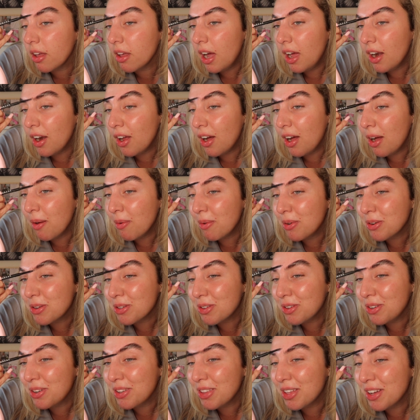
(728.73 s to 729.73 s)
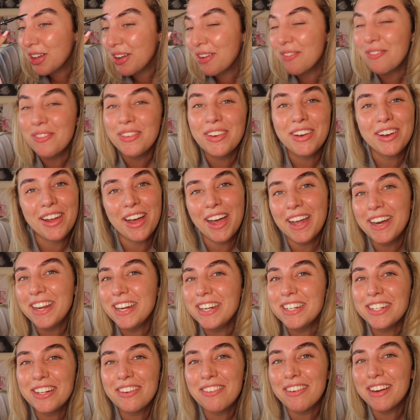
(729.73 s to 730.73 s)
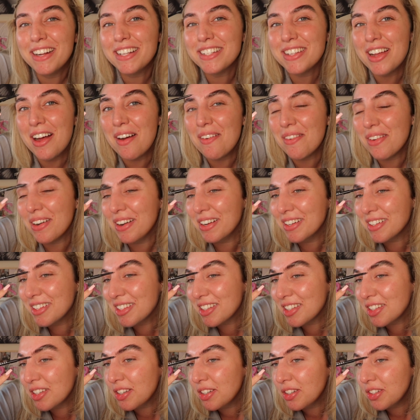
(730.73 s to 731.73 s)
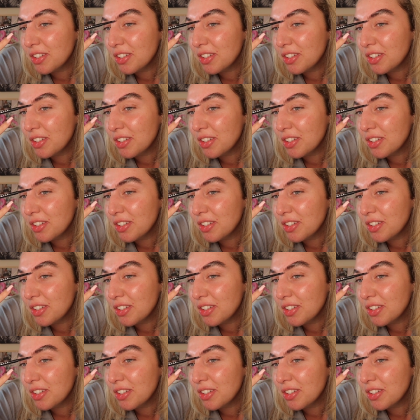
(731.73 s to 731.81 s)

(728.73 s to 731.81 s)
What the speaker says: and I will draw them 90 degrees upwards.